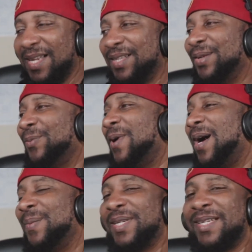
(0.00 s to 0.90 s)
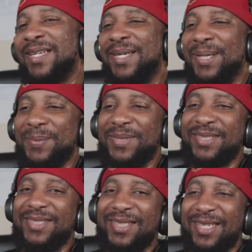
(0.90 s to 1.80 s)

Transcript: The ramen cups.